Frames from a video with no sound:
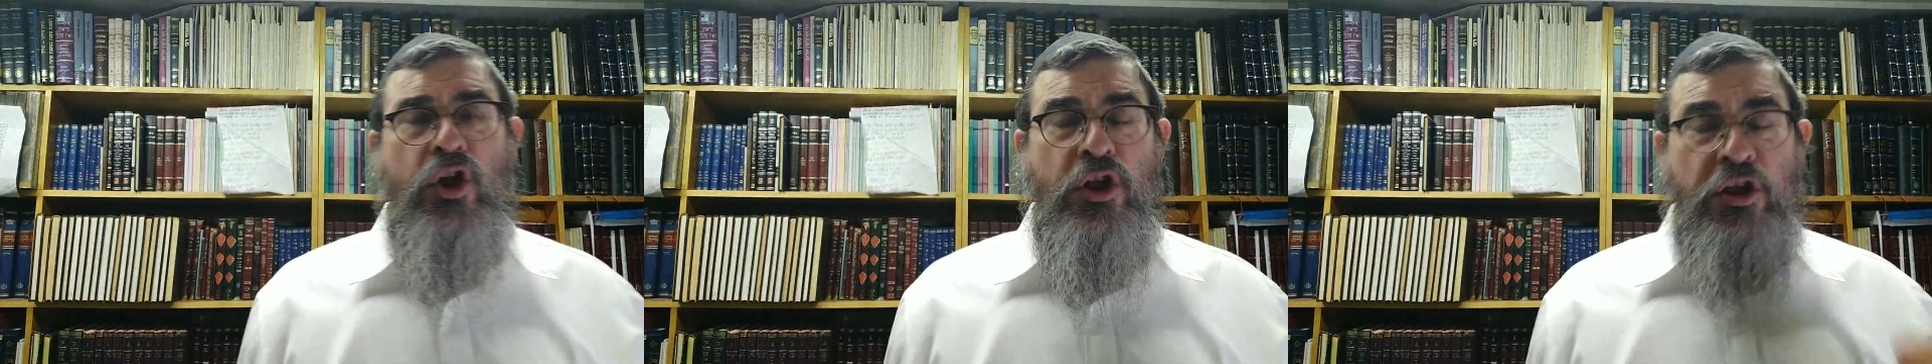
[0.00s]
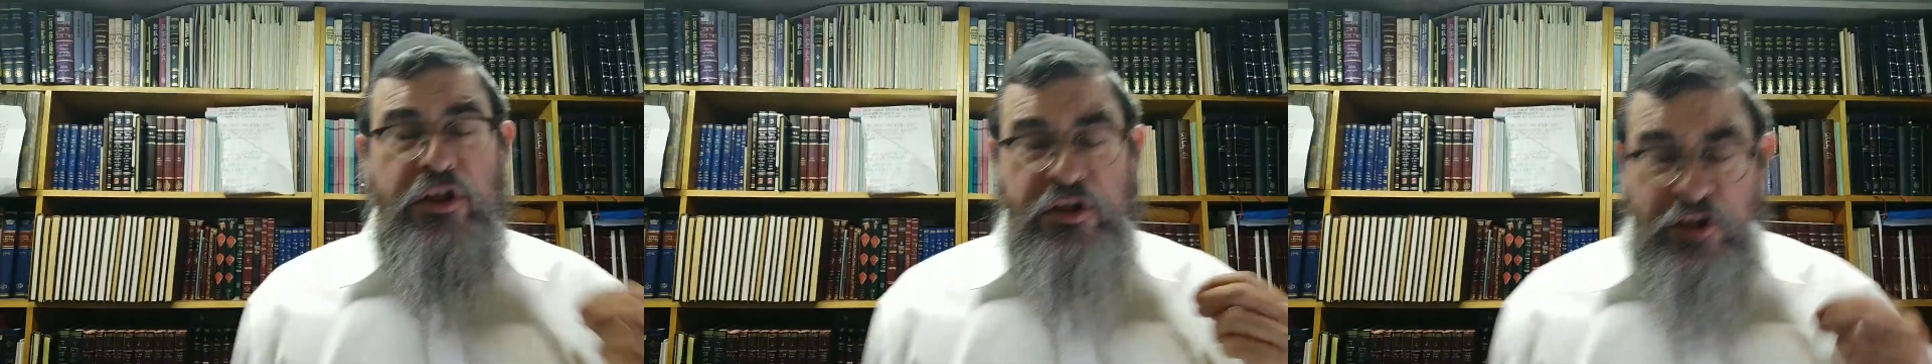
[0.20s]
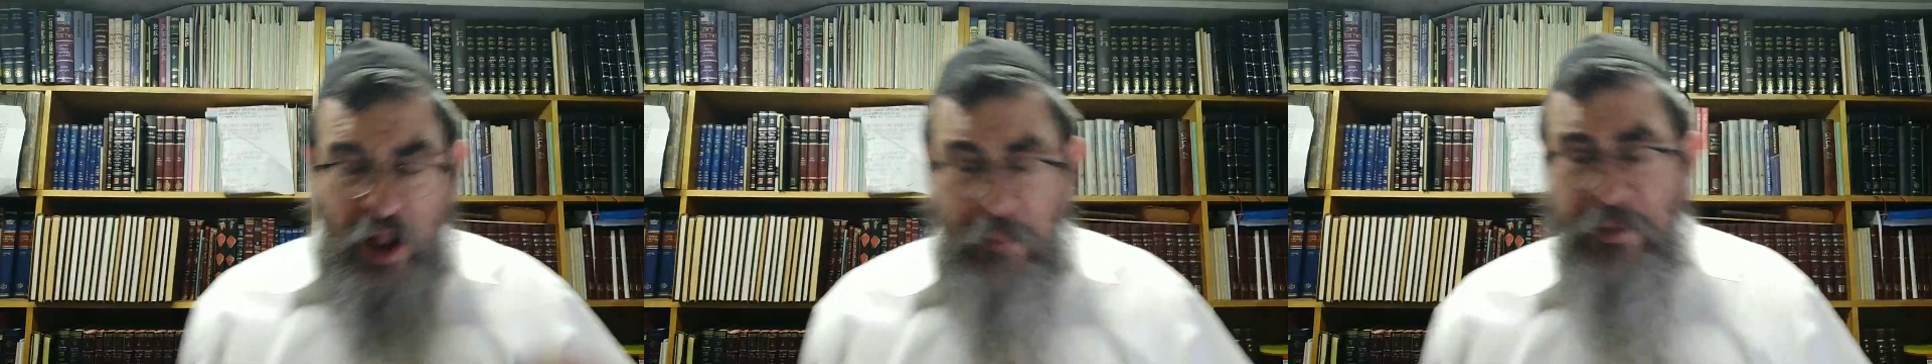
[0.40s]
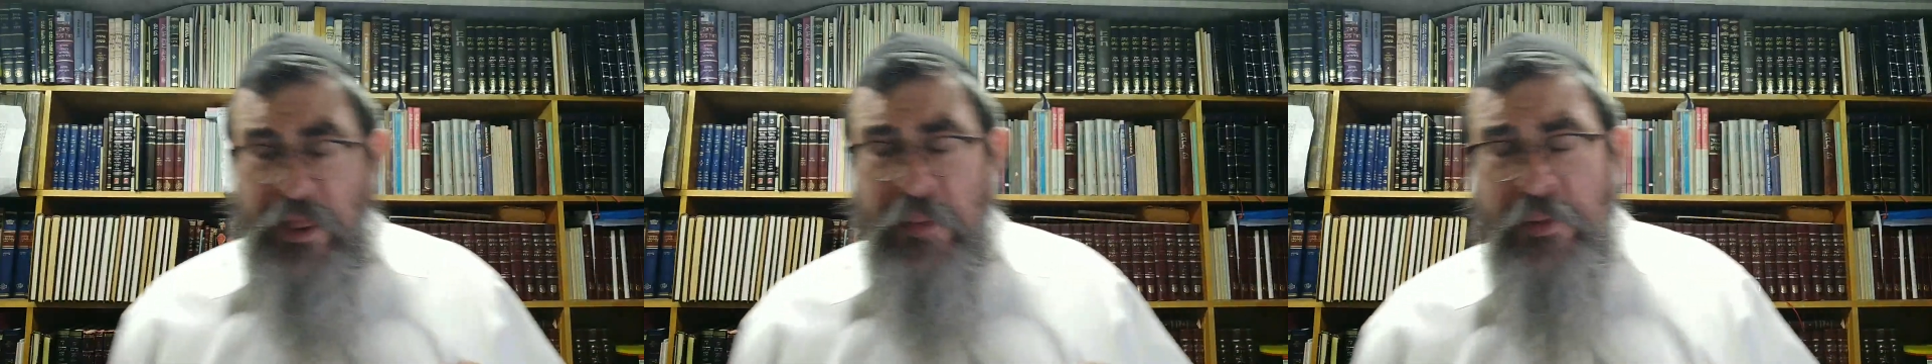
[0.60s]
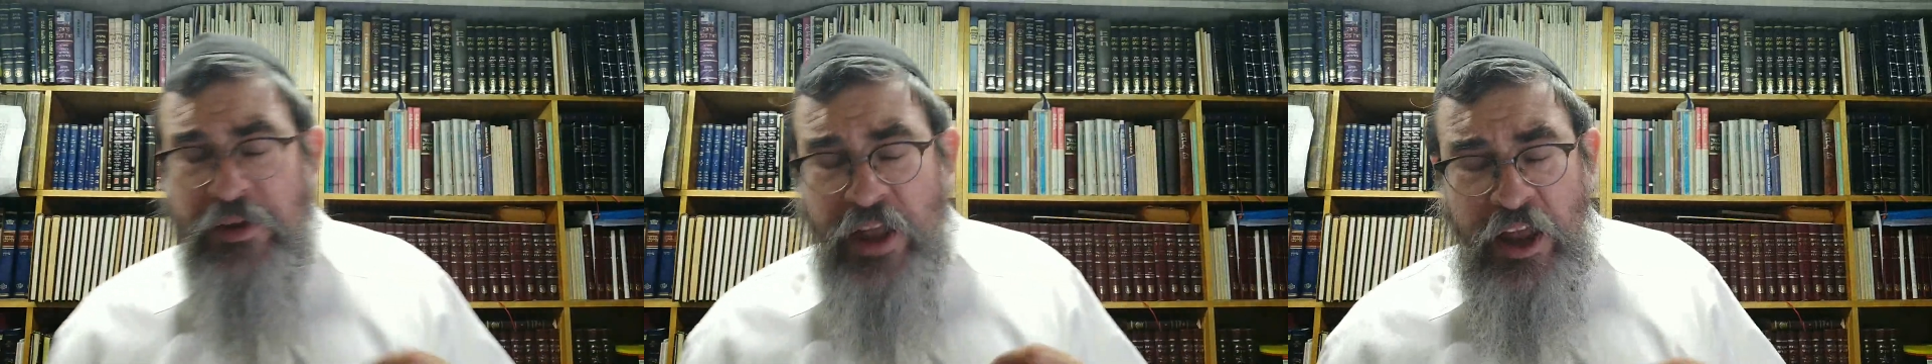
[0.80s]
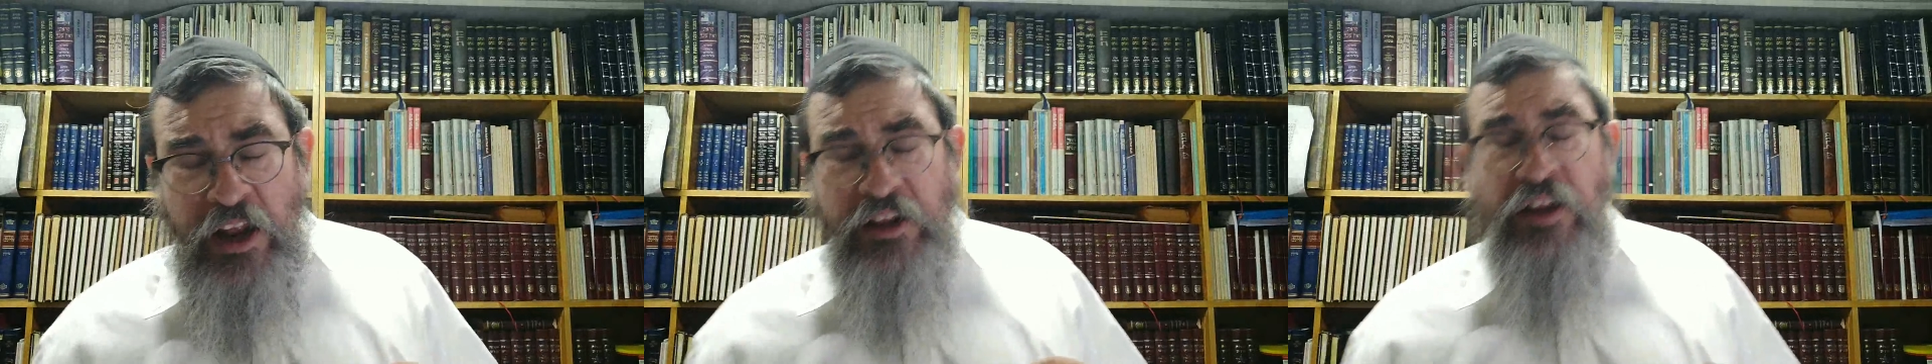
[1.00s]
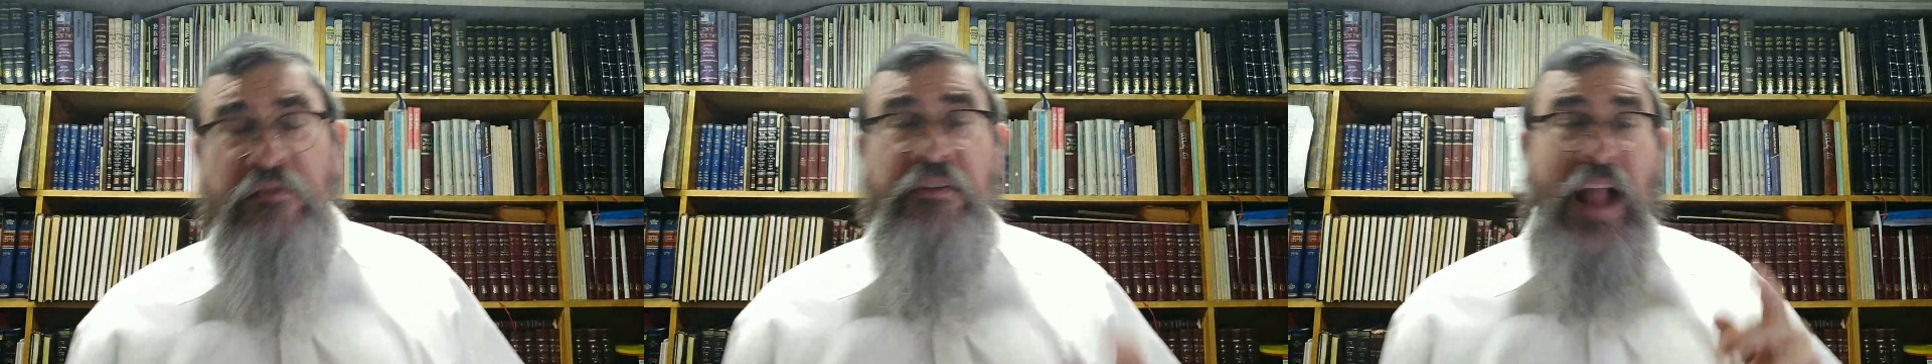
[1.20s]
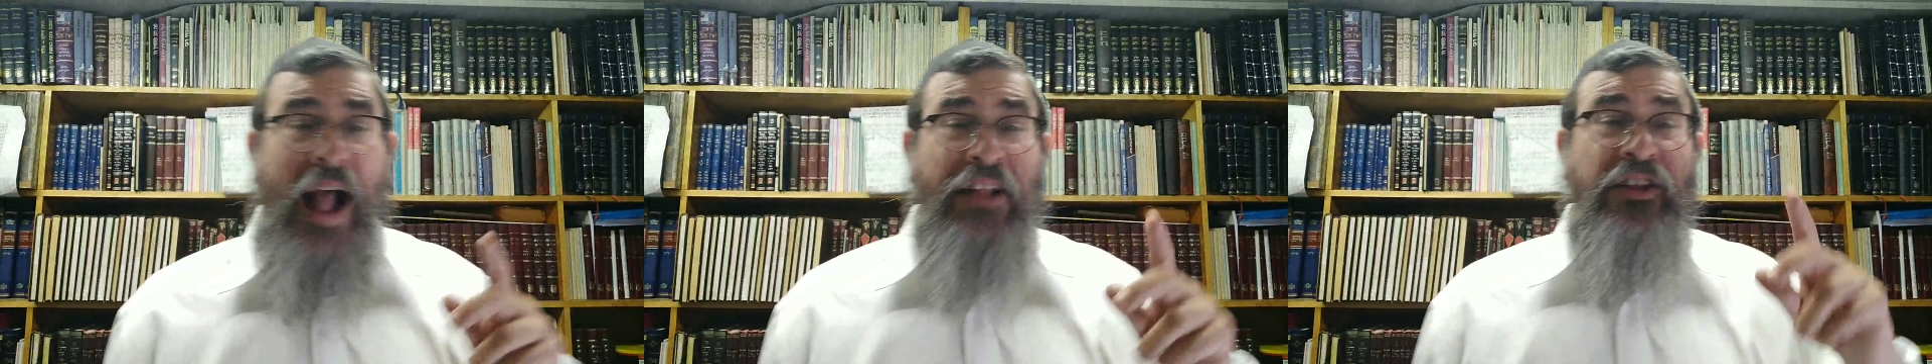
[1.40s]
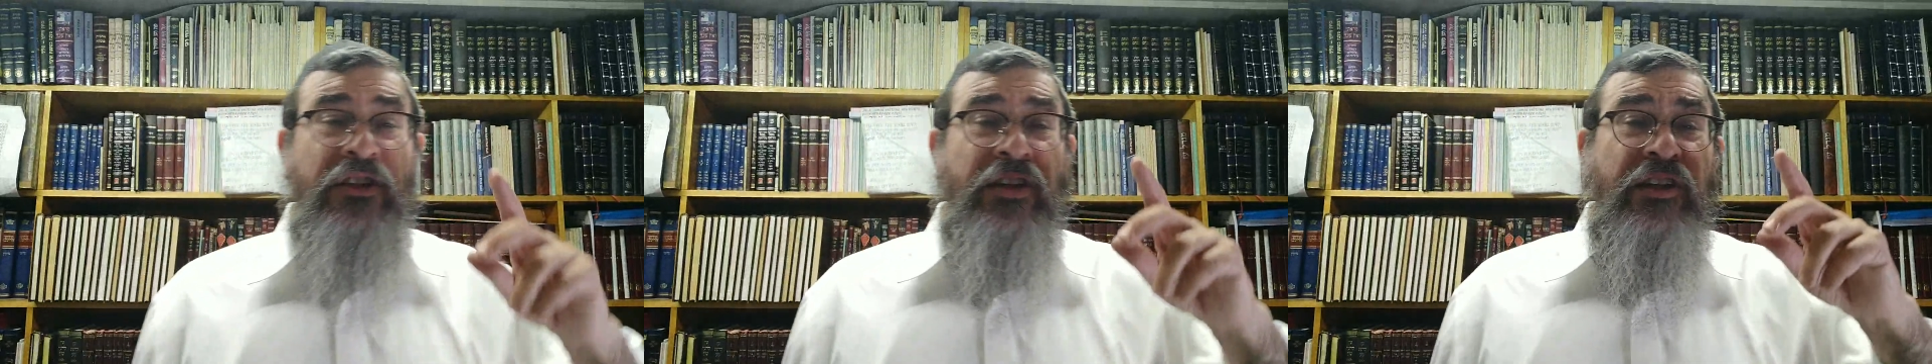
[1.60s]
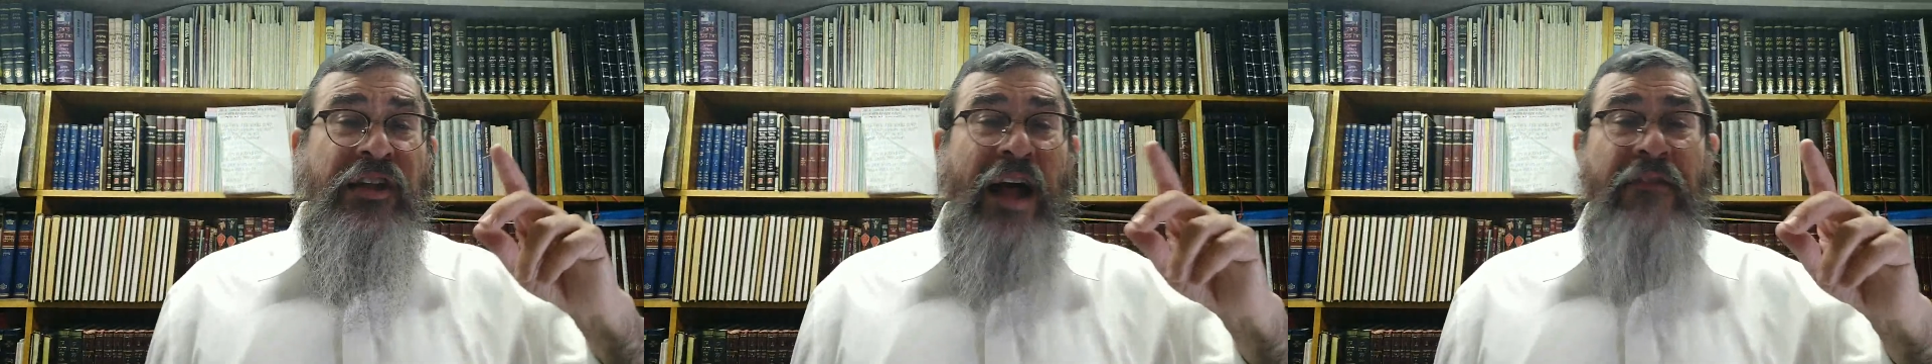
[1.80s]
Some of them, the Torah says, V'yata
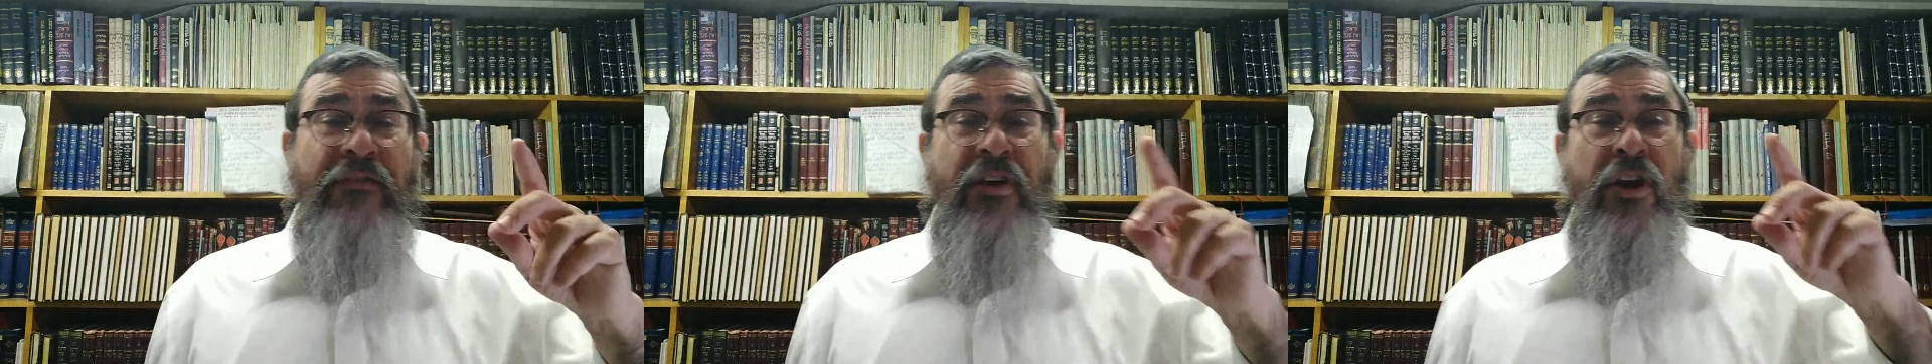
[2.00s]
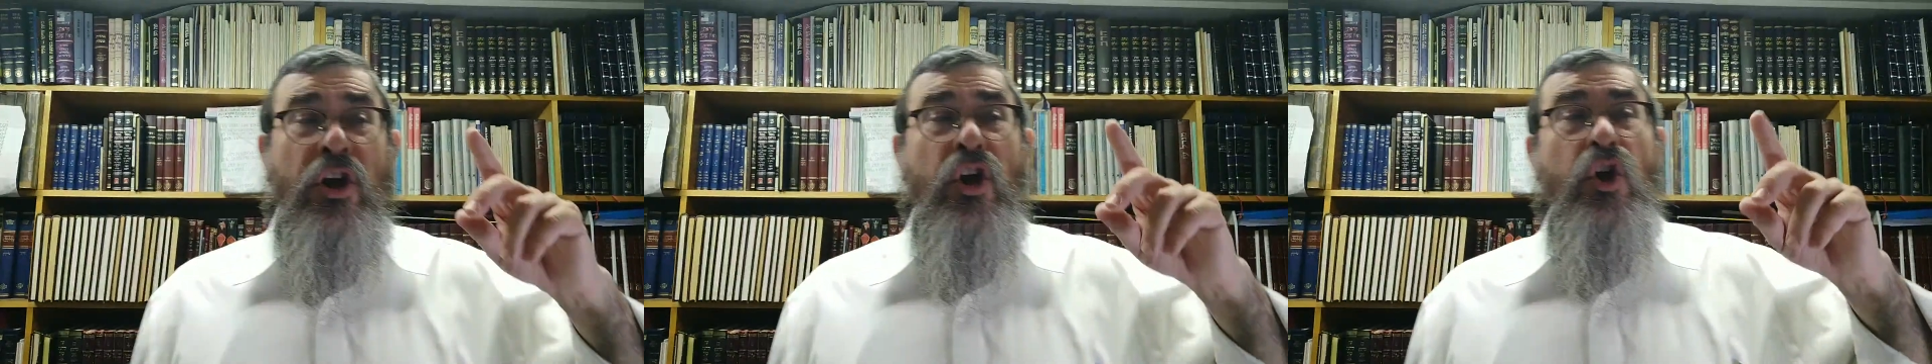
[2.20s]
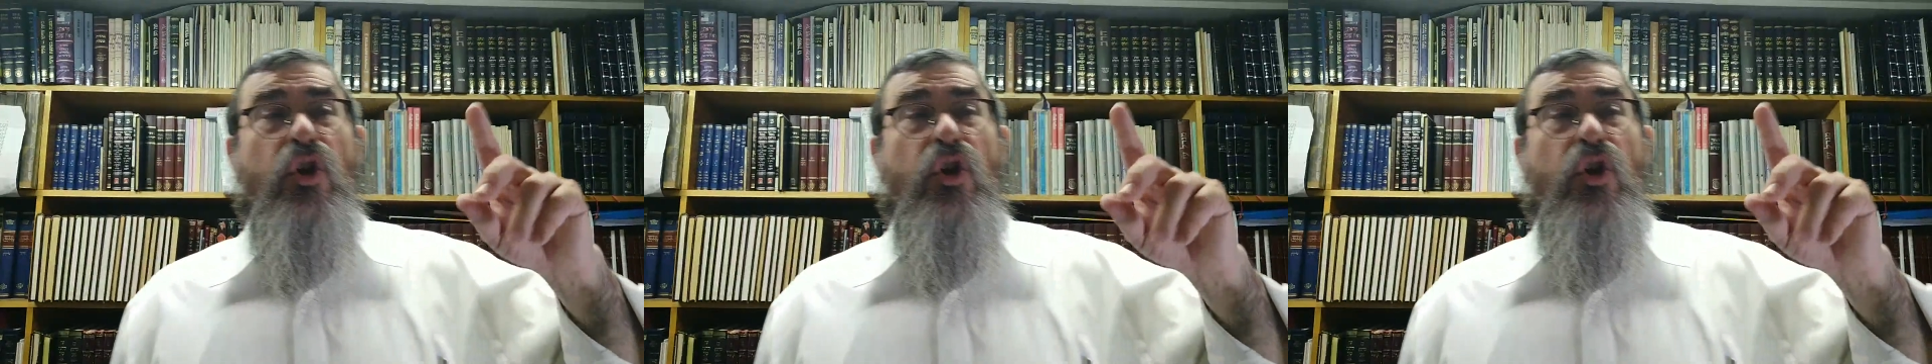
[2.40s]
tetzaveh,